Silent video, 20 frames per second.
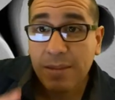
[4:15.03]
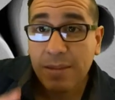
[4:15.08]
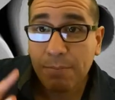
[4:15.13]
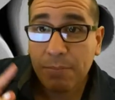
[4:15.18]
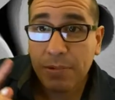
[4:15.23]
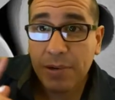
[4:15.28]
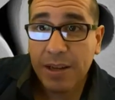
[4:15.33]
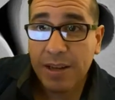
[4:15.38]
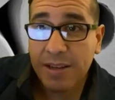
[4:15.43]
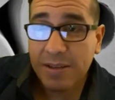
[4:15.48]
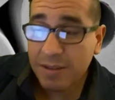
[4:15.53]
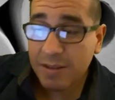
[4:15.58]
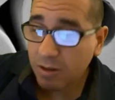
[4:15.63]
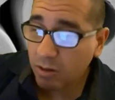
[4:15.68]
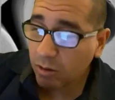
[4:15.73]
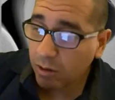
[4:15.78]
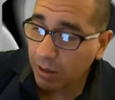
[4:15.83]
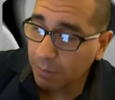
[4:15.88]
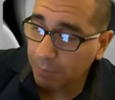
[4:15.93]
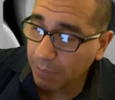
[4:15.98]
plus the
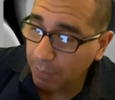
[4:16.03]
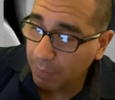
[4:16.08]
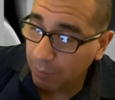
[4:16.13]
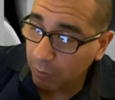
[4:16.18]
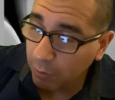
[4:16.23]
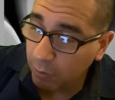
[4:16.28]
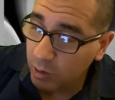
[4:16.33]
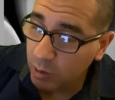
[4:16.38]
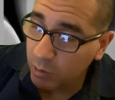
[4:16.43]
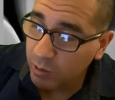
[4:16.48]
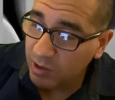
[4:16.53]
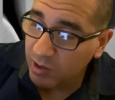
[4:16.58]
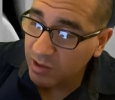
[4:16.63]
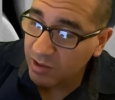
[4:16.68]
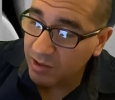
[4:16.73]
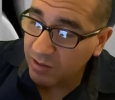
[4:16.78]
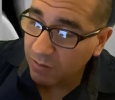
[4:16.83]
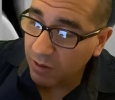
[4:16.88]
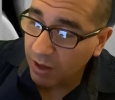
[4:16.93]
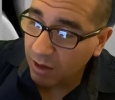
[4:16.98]
toilet paper, which we
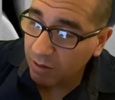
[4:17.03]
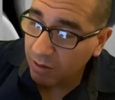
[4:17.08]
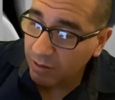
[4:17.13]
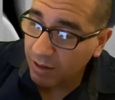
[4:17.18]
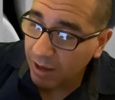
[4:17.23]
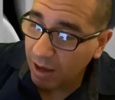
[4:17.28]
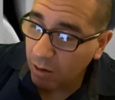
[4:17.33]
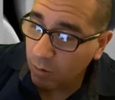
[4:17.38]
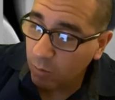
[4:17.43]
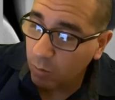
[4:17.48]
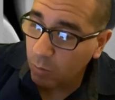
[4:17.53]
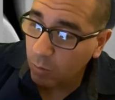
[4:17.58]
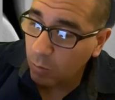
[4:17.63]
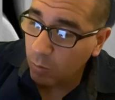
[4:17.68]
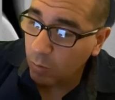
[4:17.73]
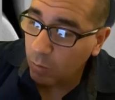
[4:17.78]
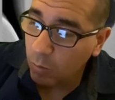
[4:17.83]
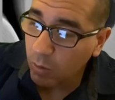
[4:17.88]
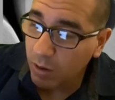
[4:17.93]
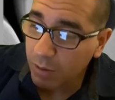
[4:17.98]
just found out.
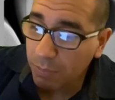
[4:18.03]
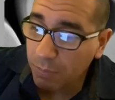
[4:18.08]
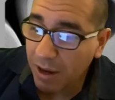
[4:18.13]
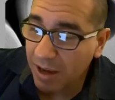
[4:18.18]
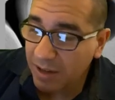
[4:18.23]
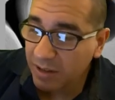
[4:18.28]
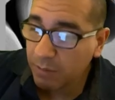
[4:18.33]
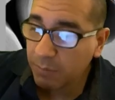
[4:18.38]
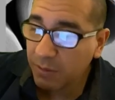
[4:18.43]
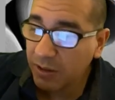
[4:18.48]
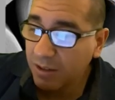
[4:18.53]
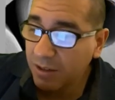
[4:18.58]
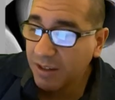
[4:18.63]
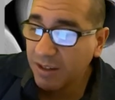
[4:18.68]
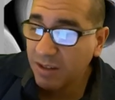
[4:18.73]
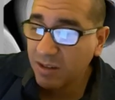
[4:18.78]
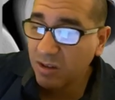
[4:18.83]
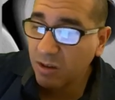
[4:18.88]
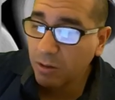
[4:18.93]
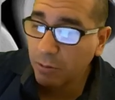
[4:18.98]
One possibility
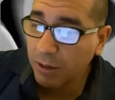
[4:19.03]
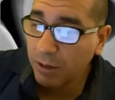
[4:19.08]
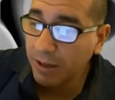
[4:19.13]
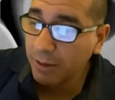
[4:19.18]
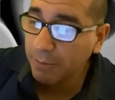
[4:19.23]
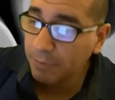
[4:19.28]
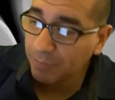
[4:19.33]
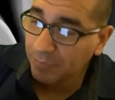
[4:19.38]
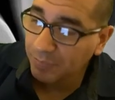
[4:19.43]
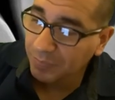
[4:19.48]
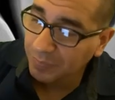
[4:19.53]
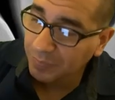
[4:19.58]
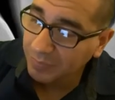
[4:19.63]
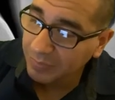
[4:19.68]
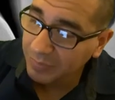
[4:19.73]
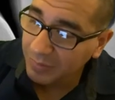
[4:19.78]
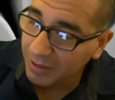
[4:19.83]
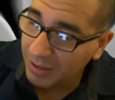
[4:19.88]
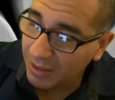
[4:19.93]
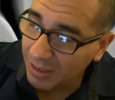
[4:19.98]
is three
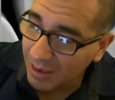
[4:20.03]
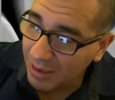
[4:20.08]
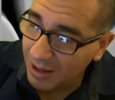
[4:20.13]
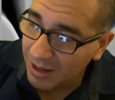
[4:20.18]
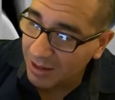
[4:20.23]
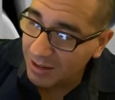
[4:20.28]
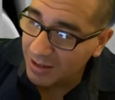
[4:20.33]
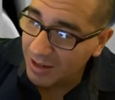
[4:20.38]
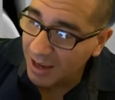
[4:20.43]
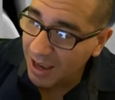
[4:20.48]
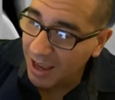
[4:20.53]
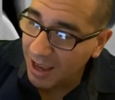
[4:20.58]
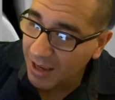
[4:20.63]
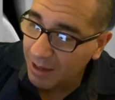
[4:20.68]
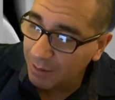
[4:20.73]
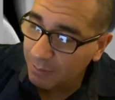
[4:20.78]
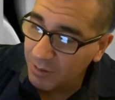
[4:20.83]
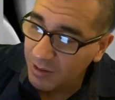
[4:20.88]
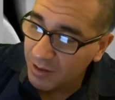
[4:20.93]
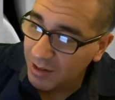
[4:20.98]

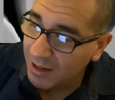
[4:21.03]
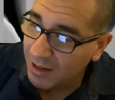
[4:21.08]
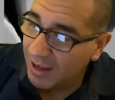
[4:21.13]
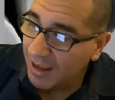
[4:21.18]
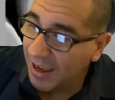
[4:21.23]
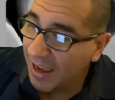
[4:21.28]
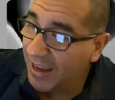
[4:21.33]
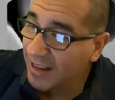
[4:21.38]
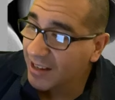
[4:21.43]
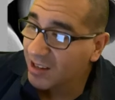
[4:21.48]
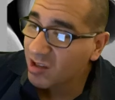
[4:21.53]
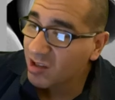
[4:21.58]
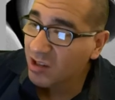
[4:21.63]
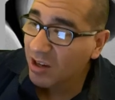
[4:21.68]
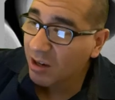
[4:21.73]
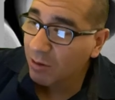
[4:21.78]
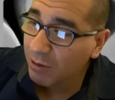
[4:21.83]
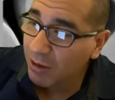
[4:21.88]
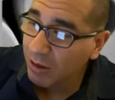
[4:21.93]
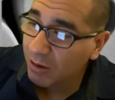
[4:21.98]
times H,
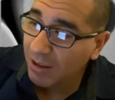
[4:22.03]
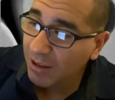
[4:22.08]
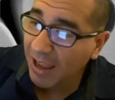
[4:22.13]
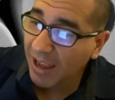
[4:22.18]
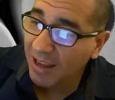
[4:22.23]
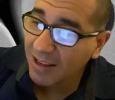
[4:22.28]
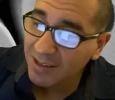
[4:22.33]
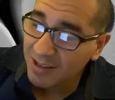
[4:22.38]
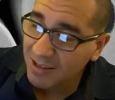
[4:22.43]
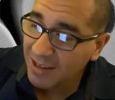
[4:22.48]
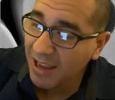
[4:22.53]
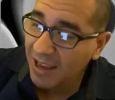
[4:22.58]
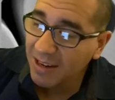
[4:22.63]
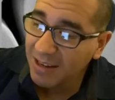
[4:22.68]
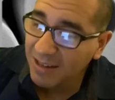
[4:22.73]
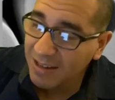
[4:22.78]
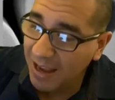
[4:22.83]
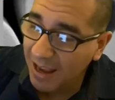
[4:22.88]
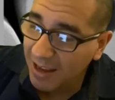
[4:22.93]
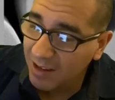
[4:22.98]
and we know the hand
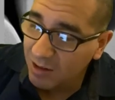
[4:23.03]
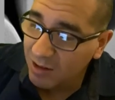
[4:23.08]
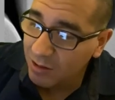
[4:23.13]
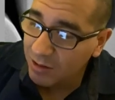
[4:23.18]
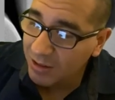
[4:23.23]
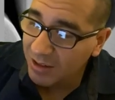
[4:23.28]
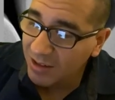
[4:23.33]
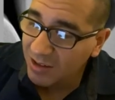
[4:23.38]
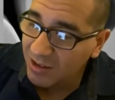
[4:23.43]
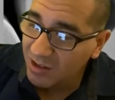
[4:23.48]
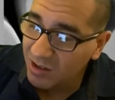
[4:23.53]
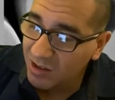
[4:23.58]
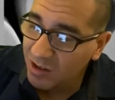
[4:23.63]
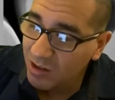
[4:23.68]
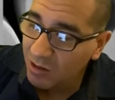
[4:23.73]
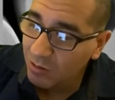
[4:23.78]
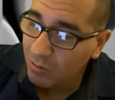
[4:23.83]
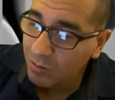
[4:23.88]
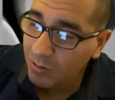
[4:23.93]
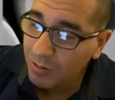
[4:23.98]
sanitizer is two.